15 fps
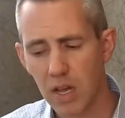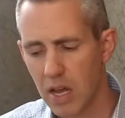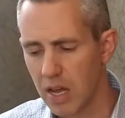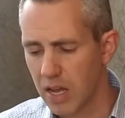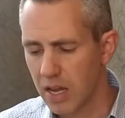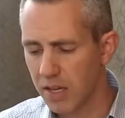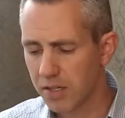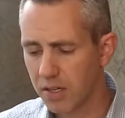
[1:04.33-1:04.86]

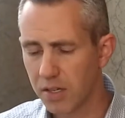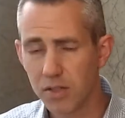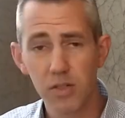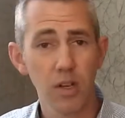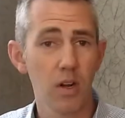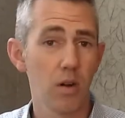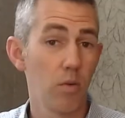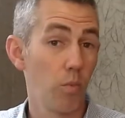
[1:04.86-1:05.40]
He's
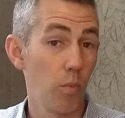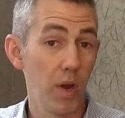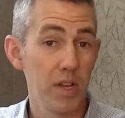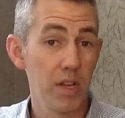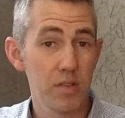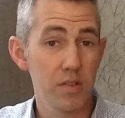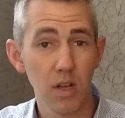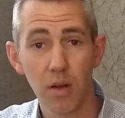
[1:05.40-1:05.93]
considered
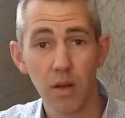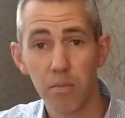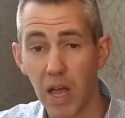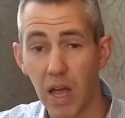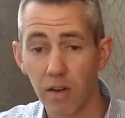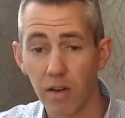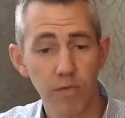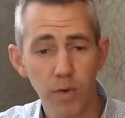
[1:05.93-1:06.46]
wisdom
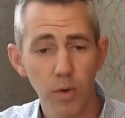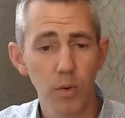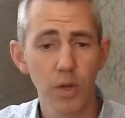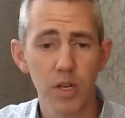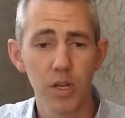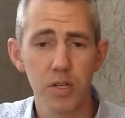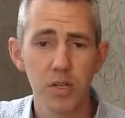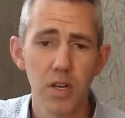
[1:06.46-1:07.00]
and
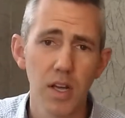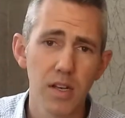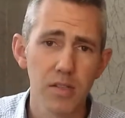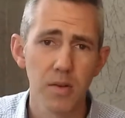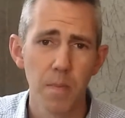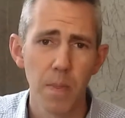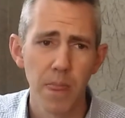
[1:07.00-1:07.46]
foolishness.